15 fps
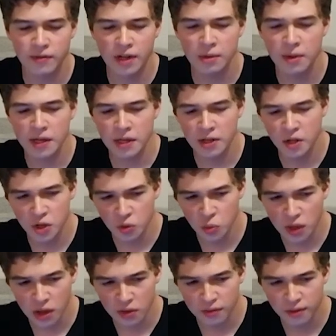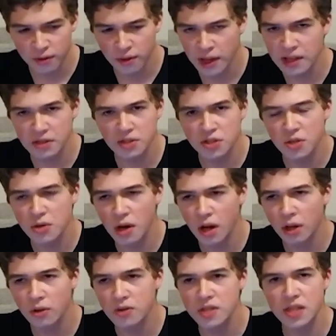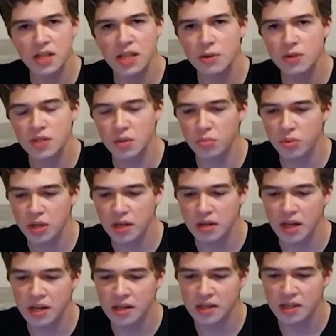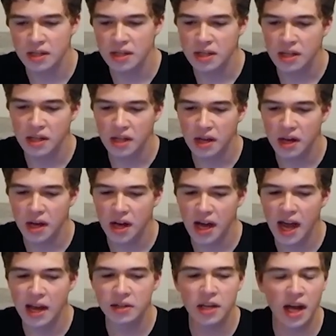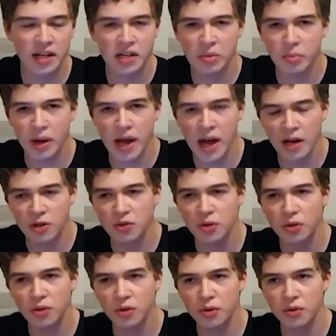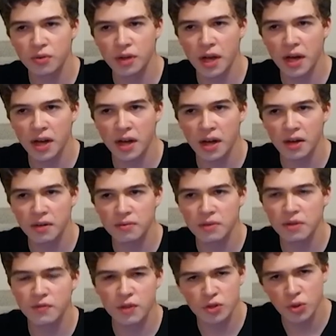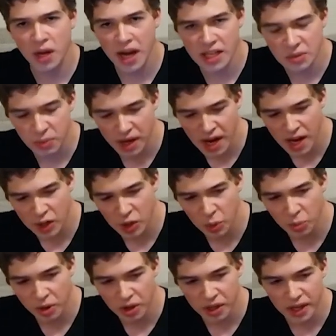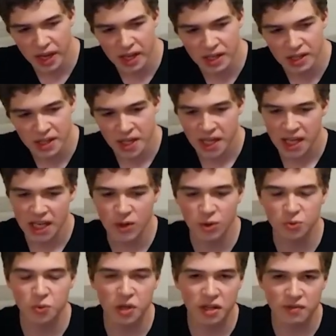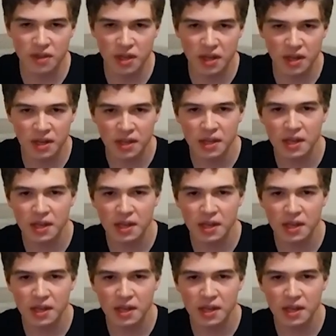found him at a Goodwill for like $2, and he was complete. And I had gotten a Bionicle, the official guide to Bionicle book, and he was one of the